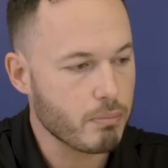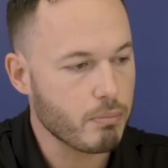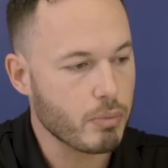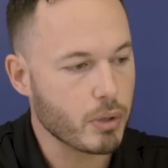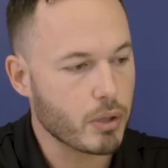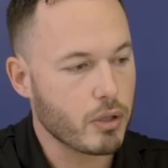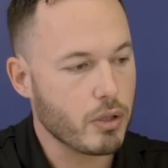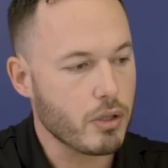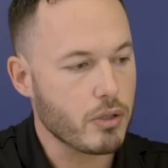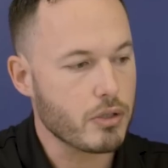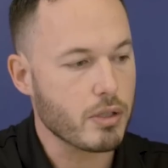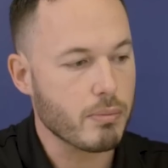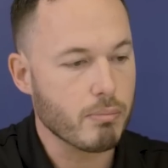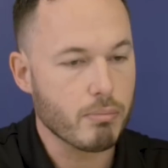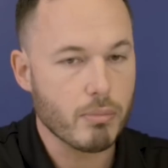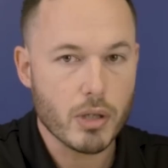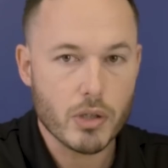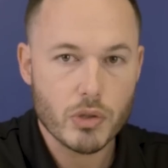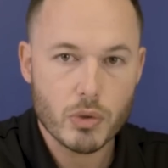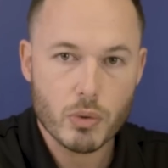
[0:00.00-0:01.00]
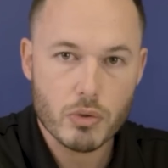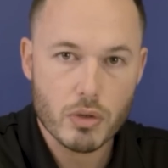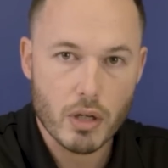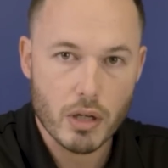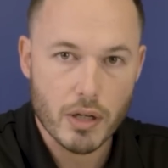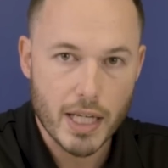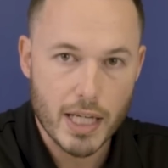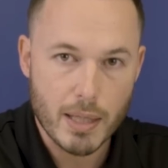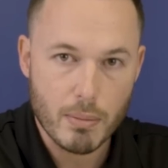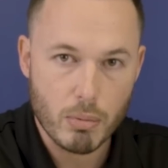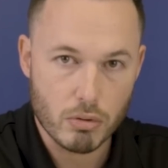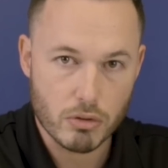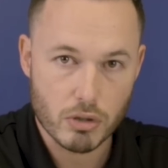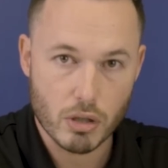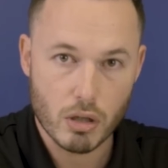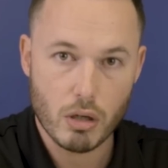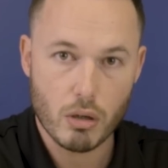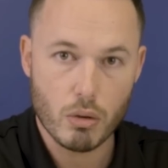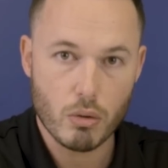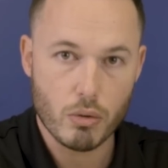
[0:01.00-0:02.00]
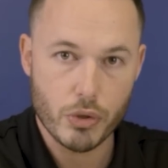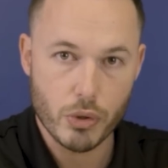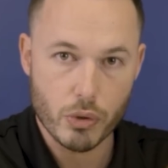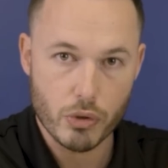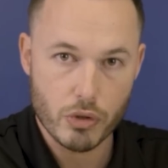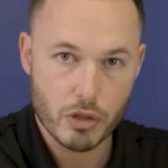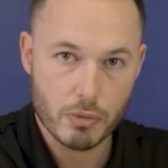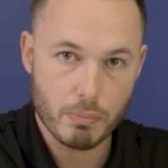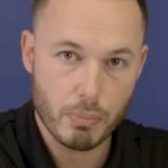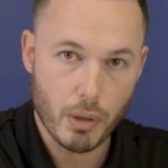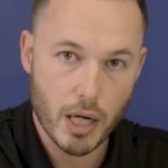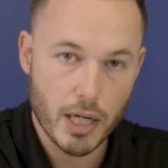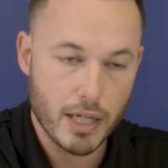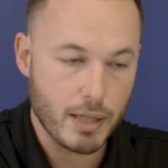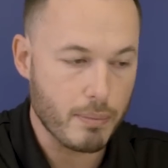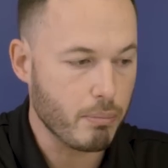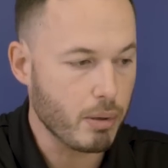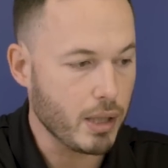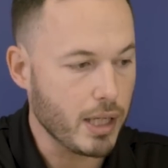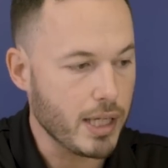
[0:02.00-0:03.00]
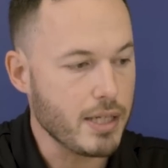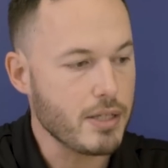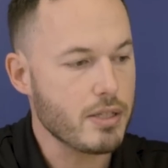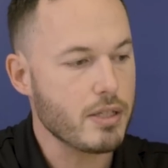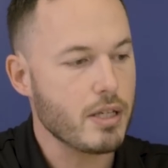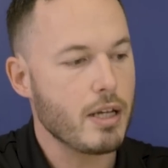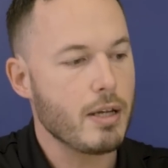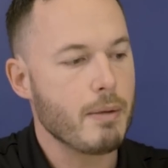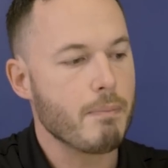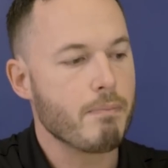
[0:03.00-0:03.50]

because the muscles aren't able to hold your spine in place.